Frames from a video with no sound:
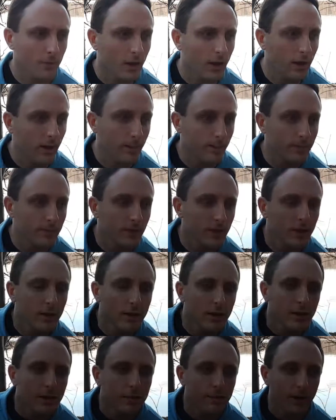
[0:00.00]

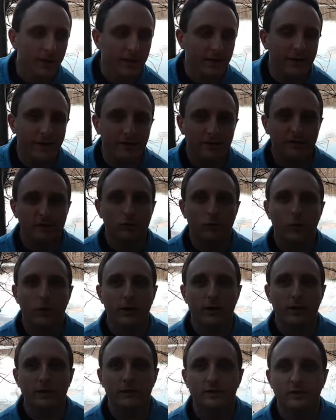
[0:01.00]
By the
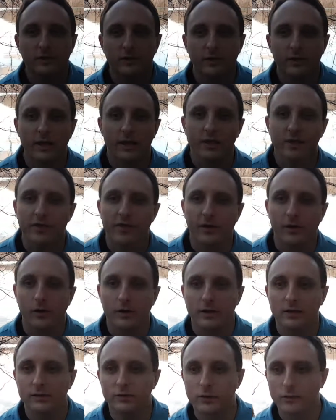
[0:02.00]
1920s and
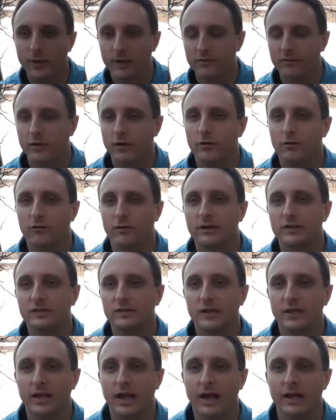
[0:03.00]
30s, you have
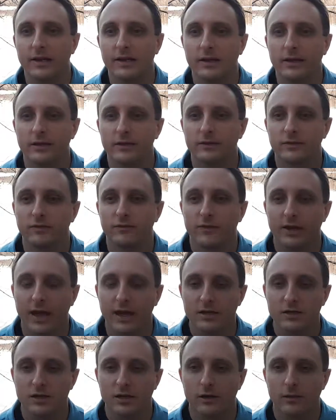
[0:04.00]
increasing ideas of
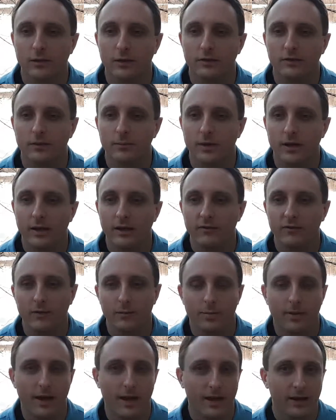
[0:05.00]
nationalism and even
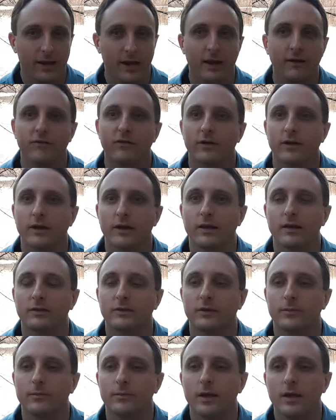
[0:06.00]

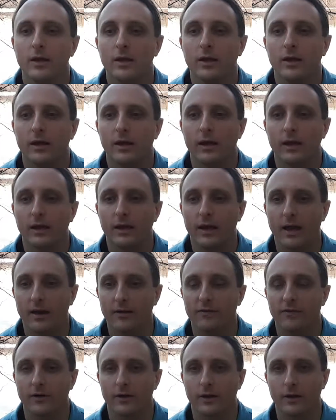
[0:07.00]
Pan-Africanism in
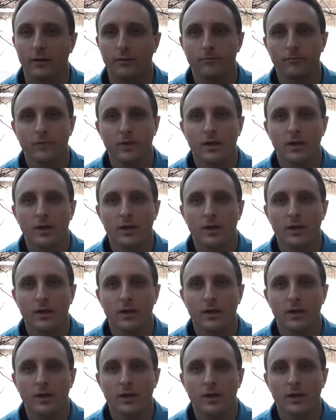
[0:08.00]
Africa.